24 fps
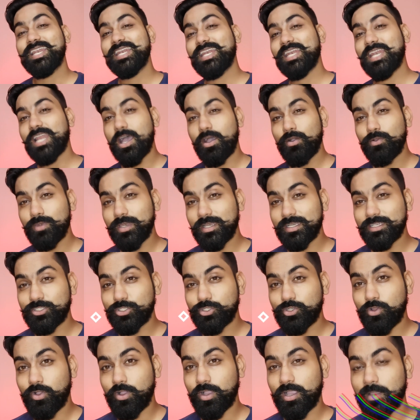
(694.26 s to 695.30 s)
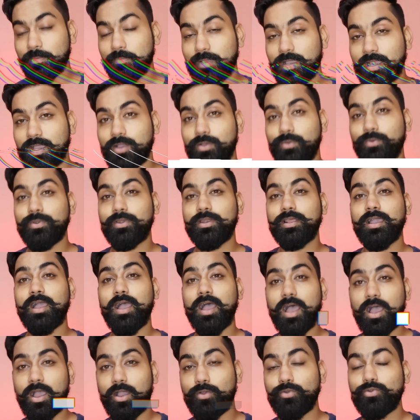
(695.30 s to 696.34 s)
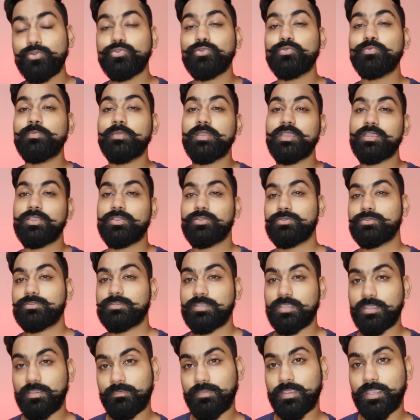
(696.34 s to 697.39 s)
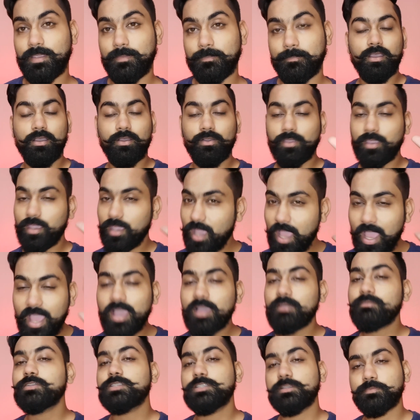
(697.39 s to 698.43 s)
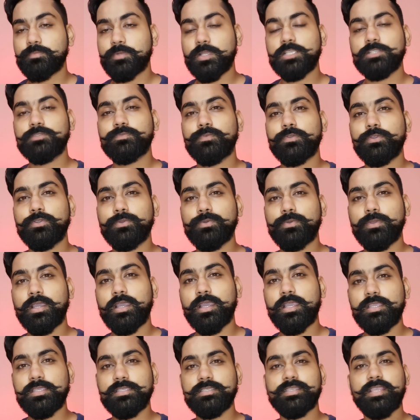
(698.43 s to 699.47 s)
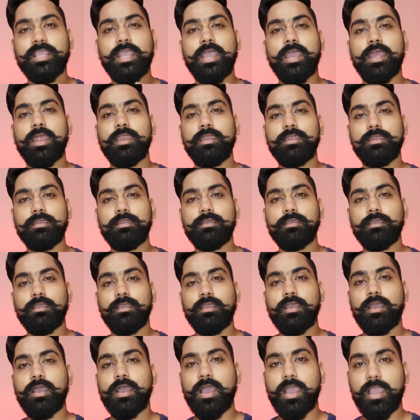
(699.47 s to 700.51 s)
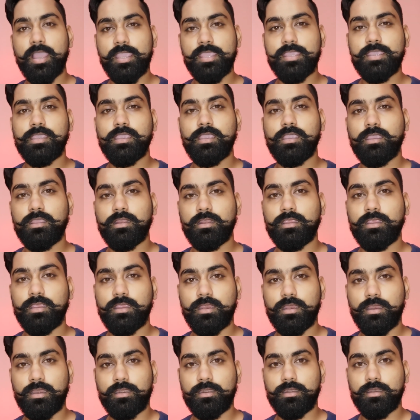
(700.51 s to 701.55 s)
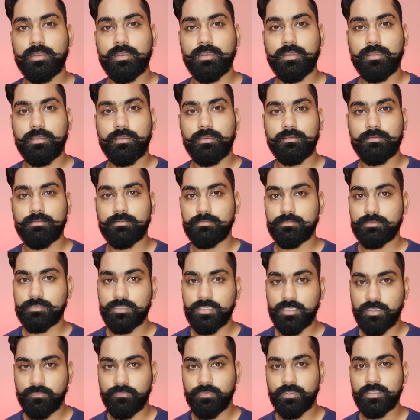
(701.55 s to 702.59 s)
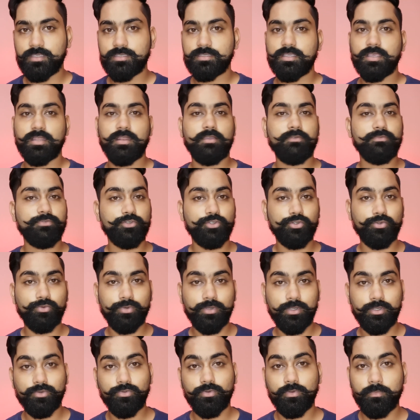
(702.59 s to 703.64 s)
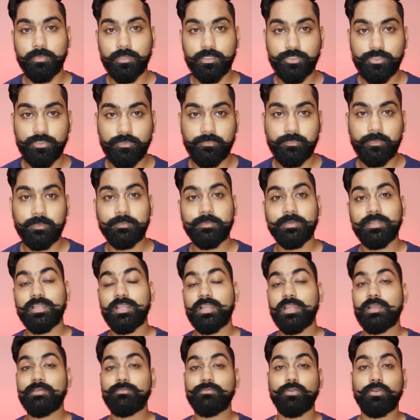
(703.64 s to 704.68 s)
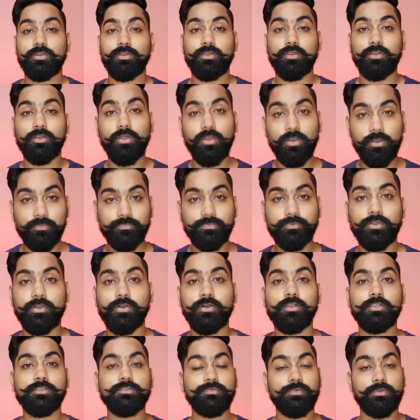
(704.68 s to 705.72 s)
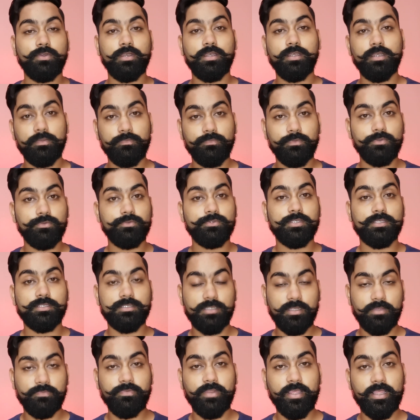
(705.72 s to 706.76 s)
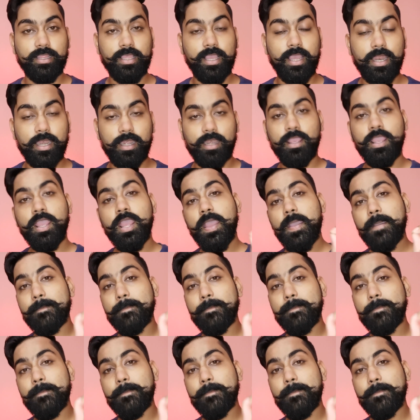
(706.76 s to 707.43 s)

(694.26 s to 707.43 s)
Now let's talk about how to make your CV. Okay, I have a surprise for you guys, and I created CVs and I've shown it to a bunch of people, and I've got a lot of calls for interviews and stuff like that.